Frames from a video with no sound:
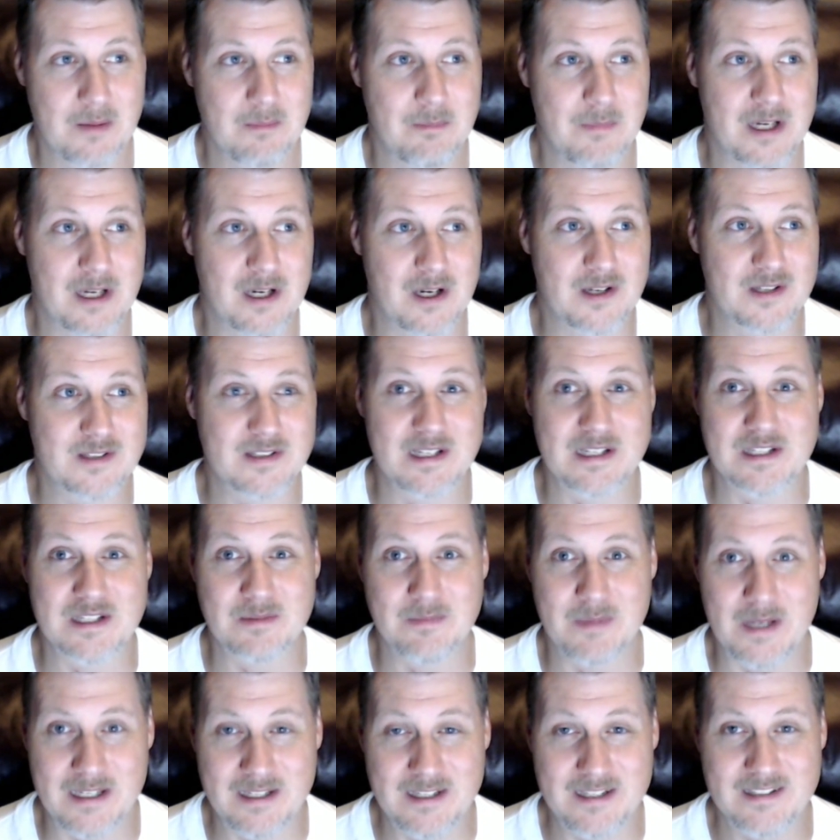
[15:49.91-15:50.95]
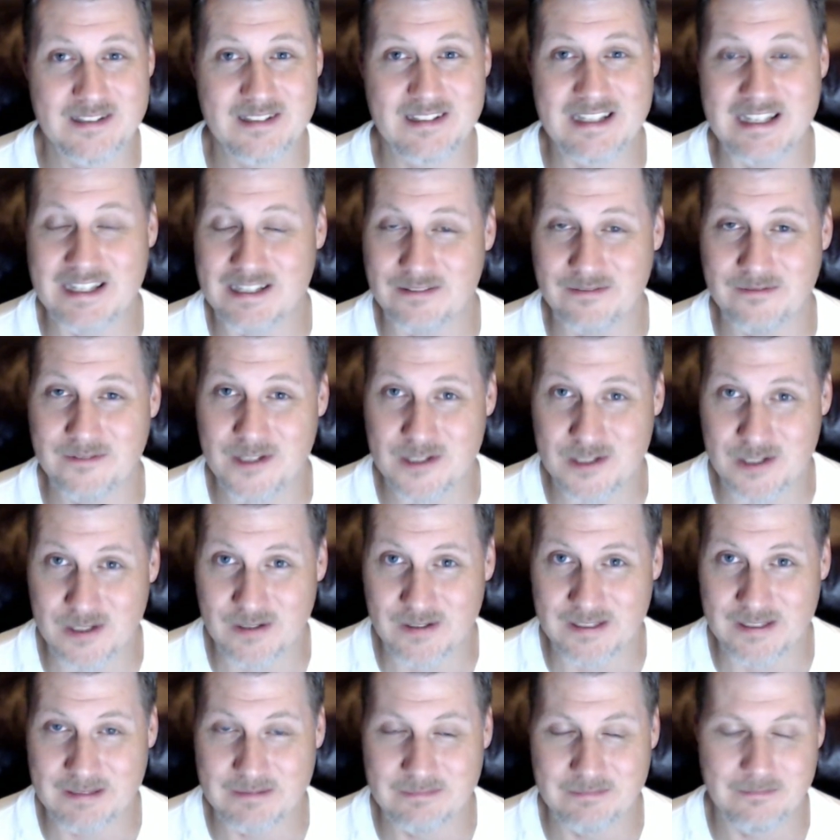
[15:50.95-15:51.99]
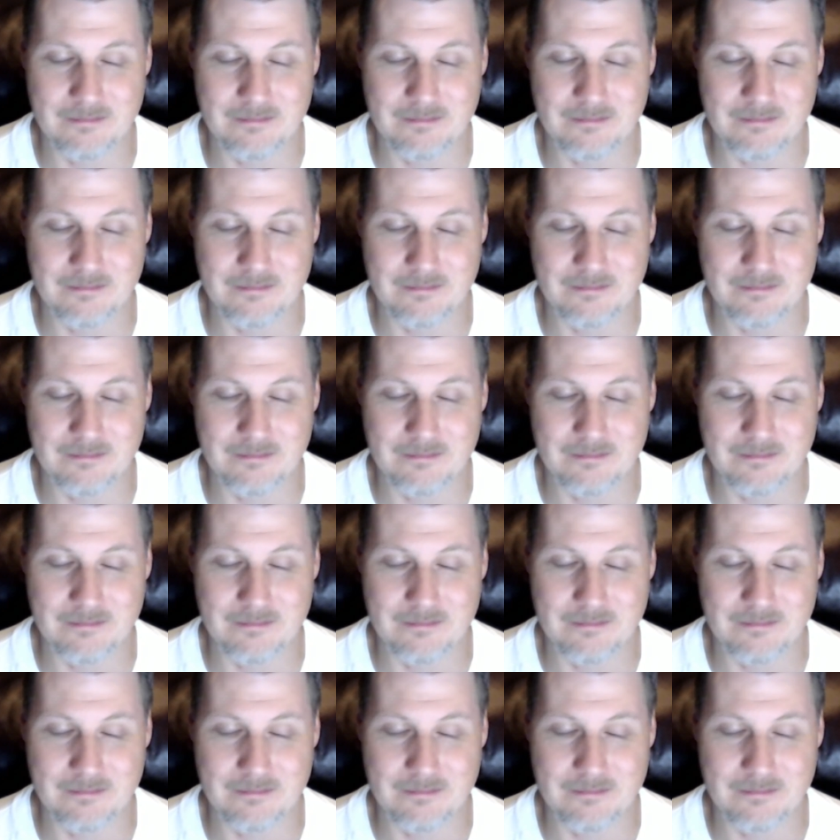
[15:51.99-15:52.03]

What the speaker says: because they spend it inefficiently.